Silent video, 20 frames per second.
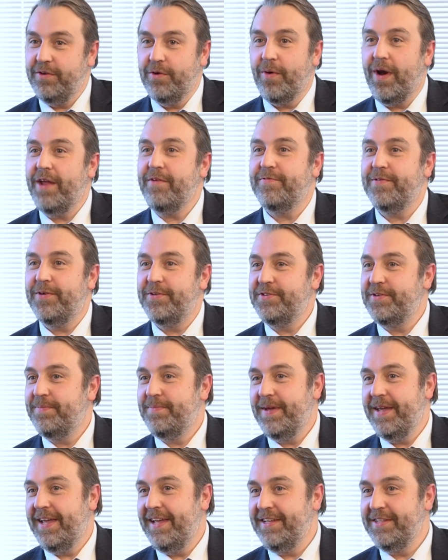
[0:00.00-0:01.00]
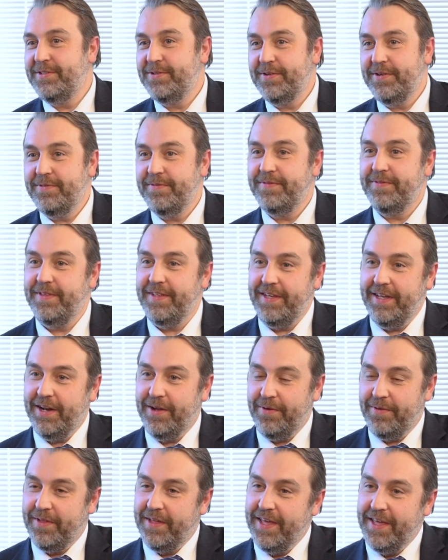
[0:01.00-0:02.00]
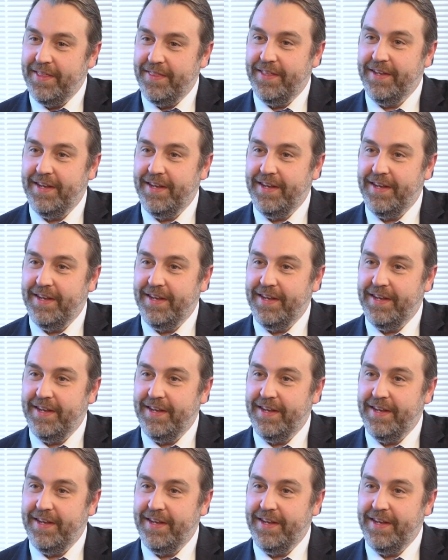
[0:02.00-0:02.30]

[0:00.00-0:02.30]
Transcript: grateful to be sort of, you know, the